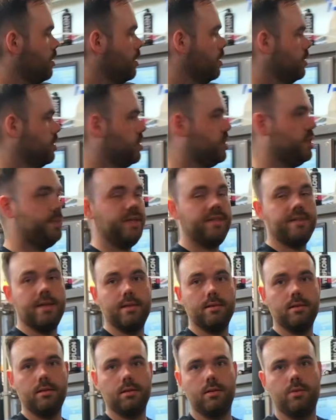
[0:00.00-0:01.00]
The
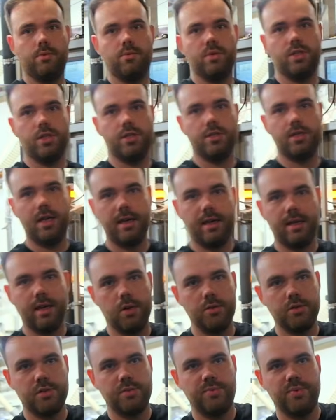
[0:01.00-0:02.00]
CP10, which is a
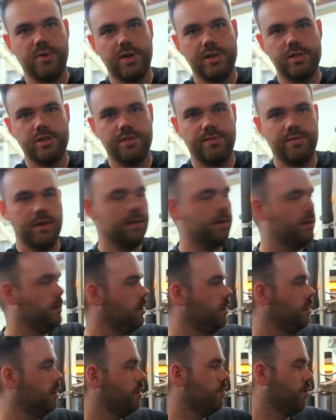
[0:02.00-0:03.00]
counter pressure filler
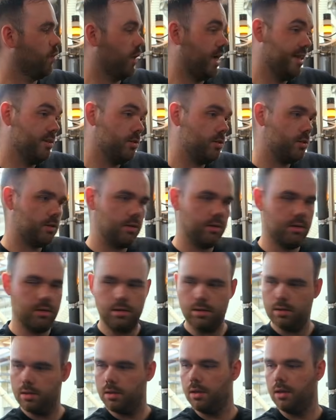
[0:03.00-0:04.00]
for cans,
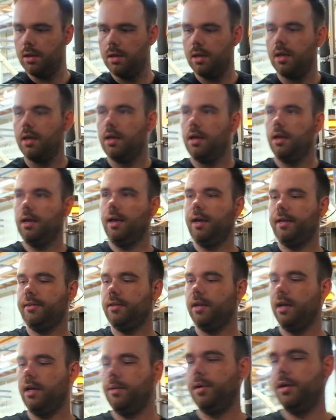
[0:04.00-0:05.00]
and the
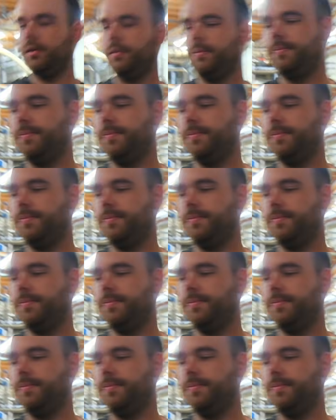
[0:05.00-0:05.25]
labeler.